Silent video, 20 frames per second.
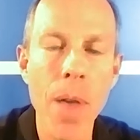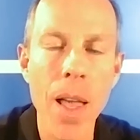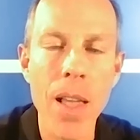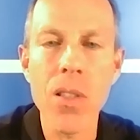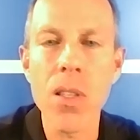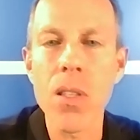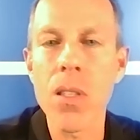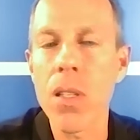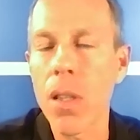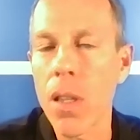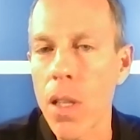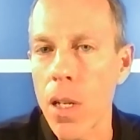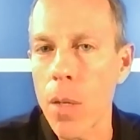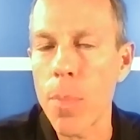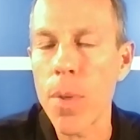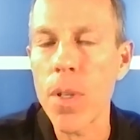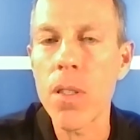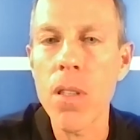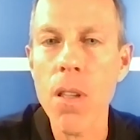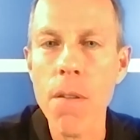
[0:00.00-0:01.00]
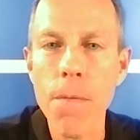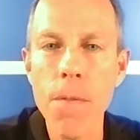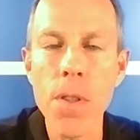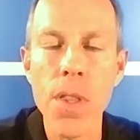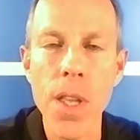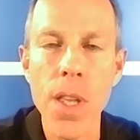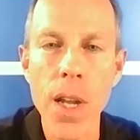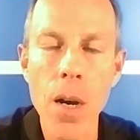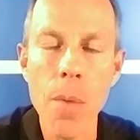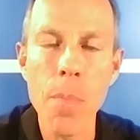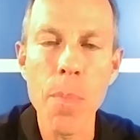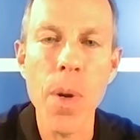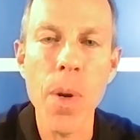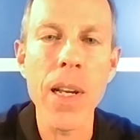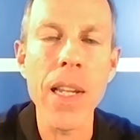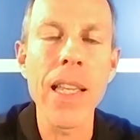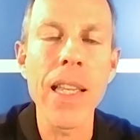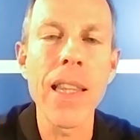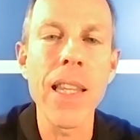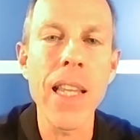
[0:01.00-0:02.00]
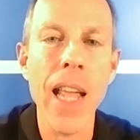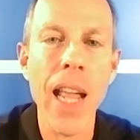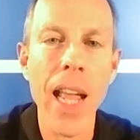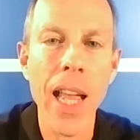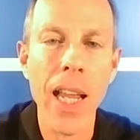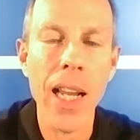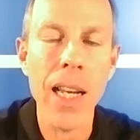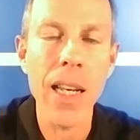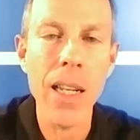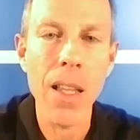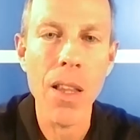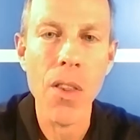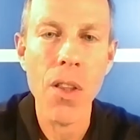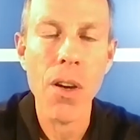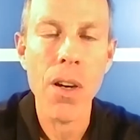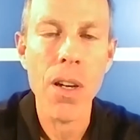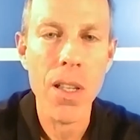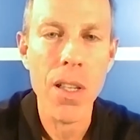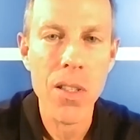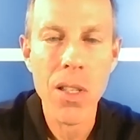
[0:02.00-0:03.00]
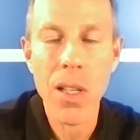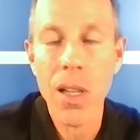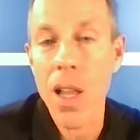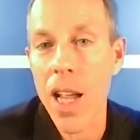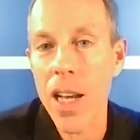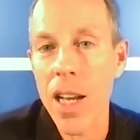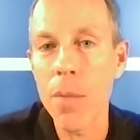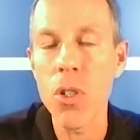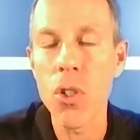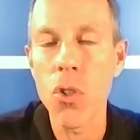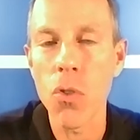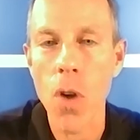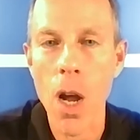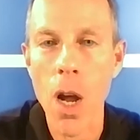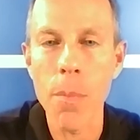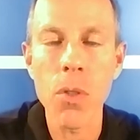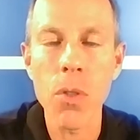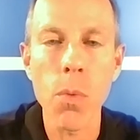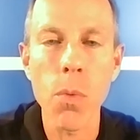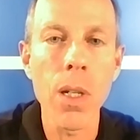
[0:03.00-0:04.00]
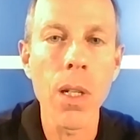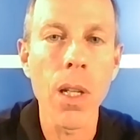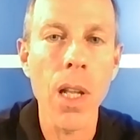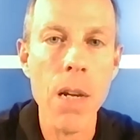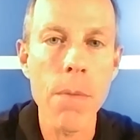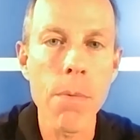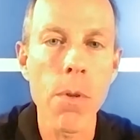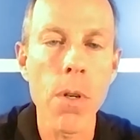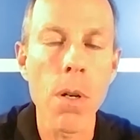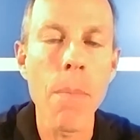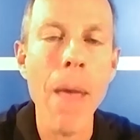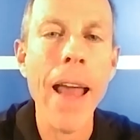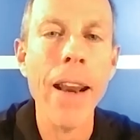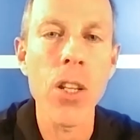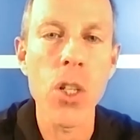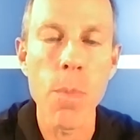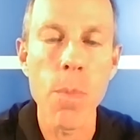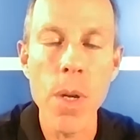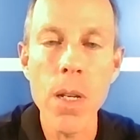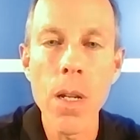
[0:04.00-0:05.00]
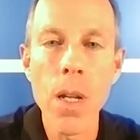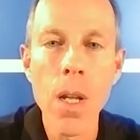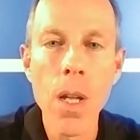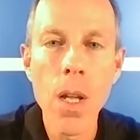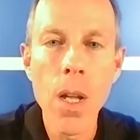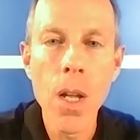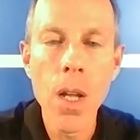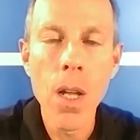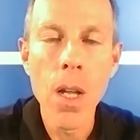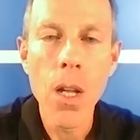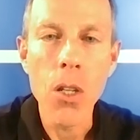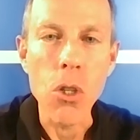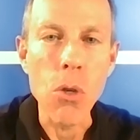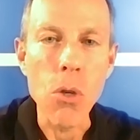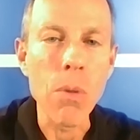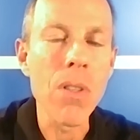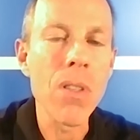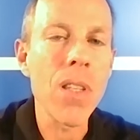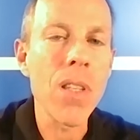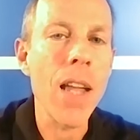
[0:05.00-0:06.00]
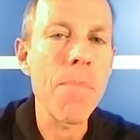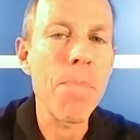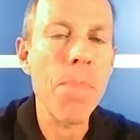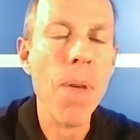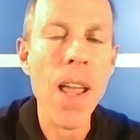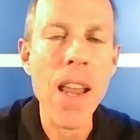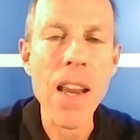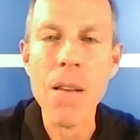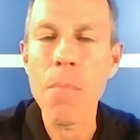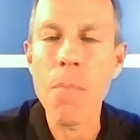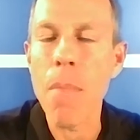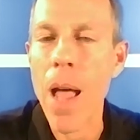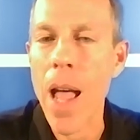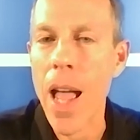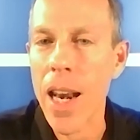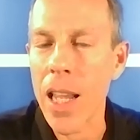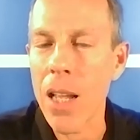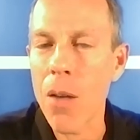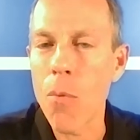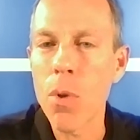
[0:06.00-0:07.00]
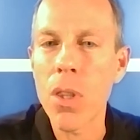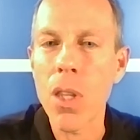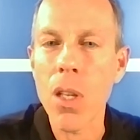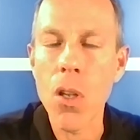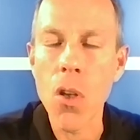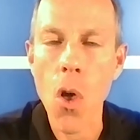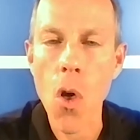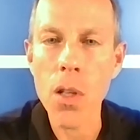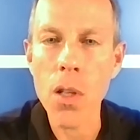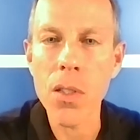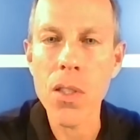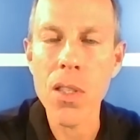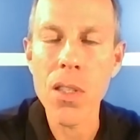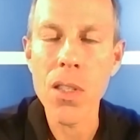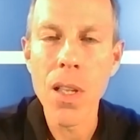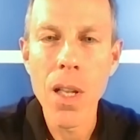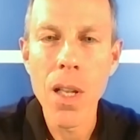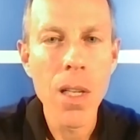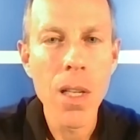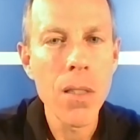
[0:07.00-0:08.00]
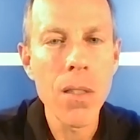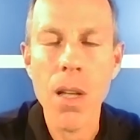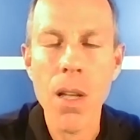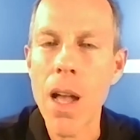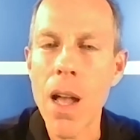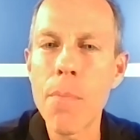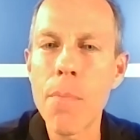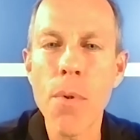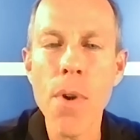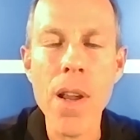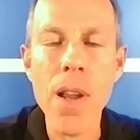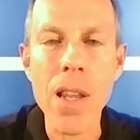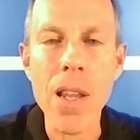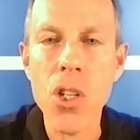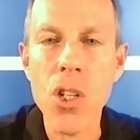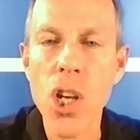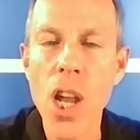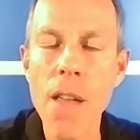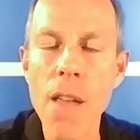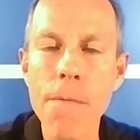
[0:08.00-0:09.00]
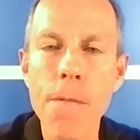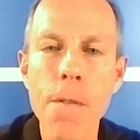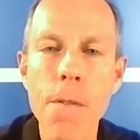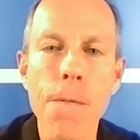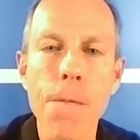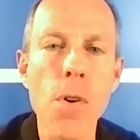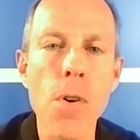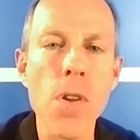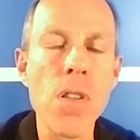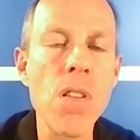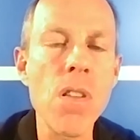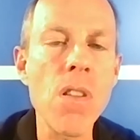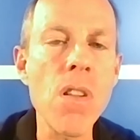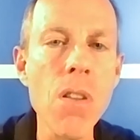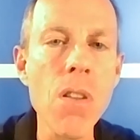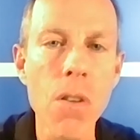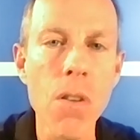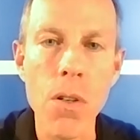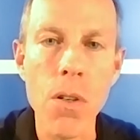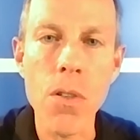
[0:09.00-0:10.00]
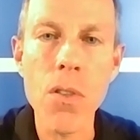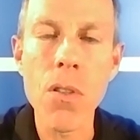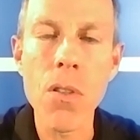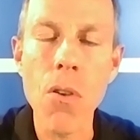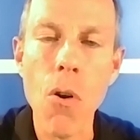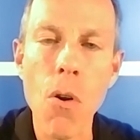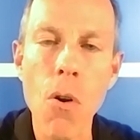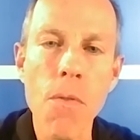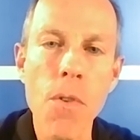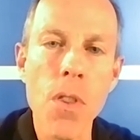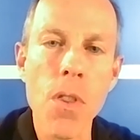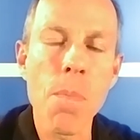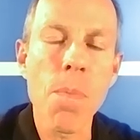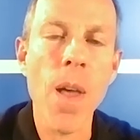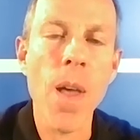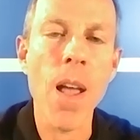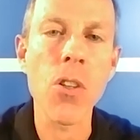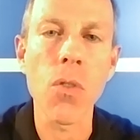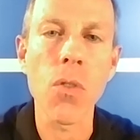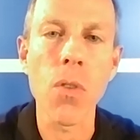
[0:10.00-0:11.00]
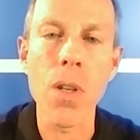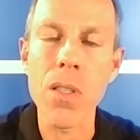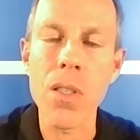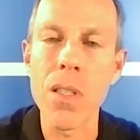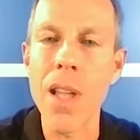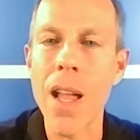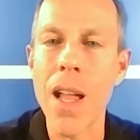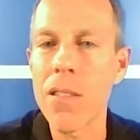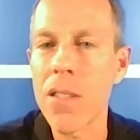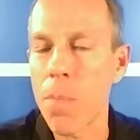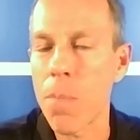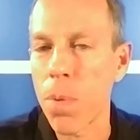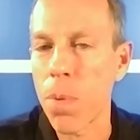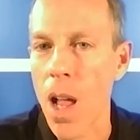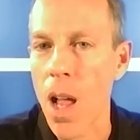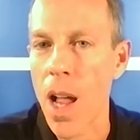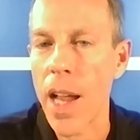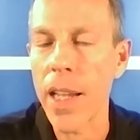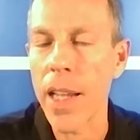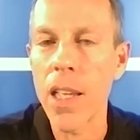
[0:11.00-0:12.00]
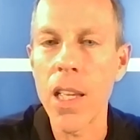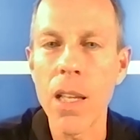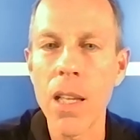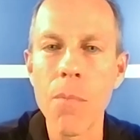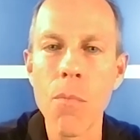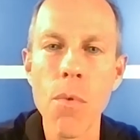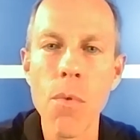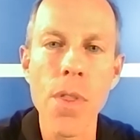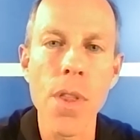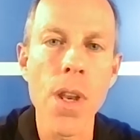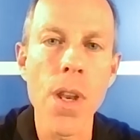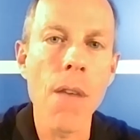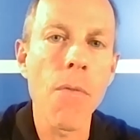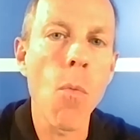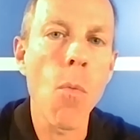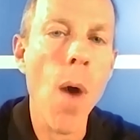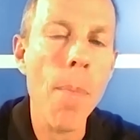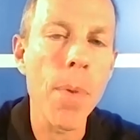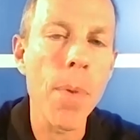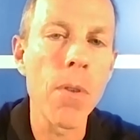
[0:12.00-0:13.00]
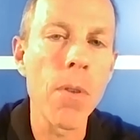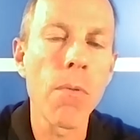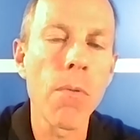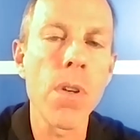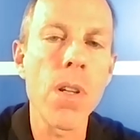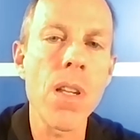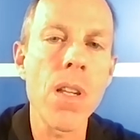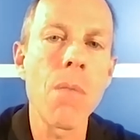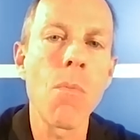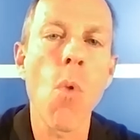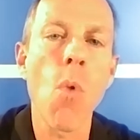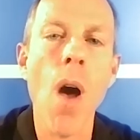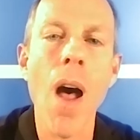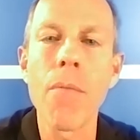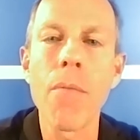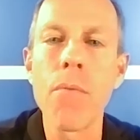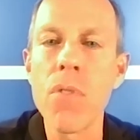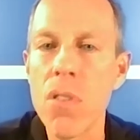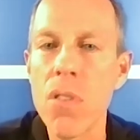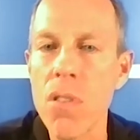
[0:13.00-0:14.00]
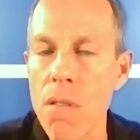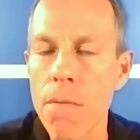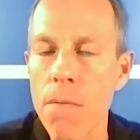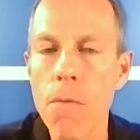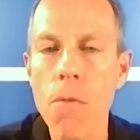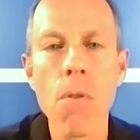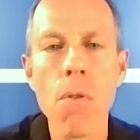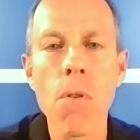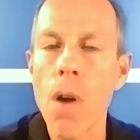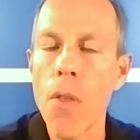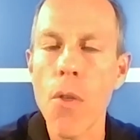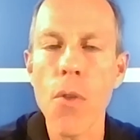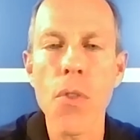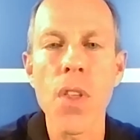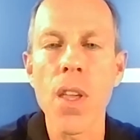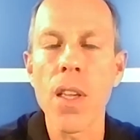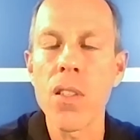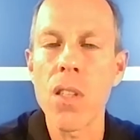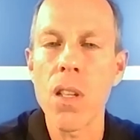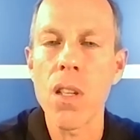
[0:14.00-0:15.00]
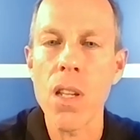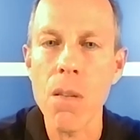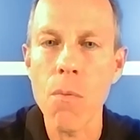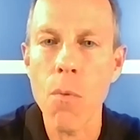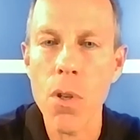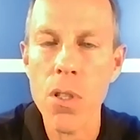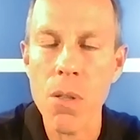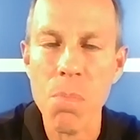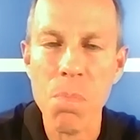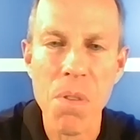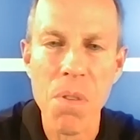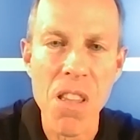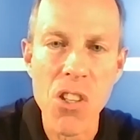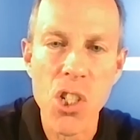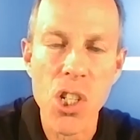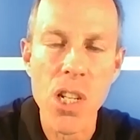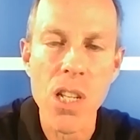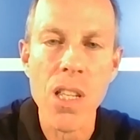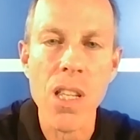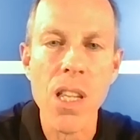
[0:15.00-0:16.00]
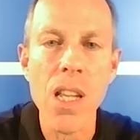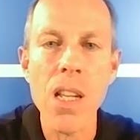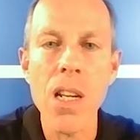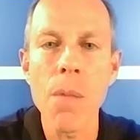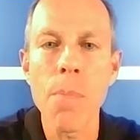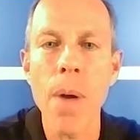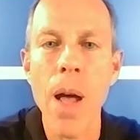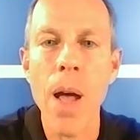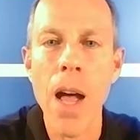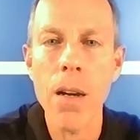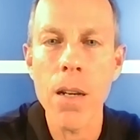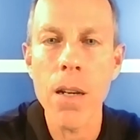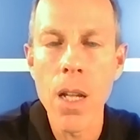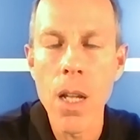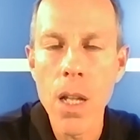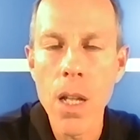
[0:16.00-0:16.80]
basis, a little bit different there. But in the end, there is a line to be drawn between labor and management. You can cite Peyton Manning with the Colts. Tom Brady chafed for years over the Patriots not supplying him with enough weaponry at wide receiver or other things that he wasn't peachy keen about.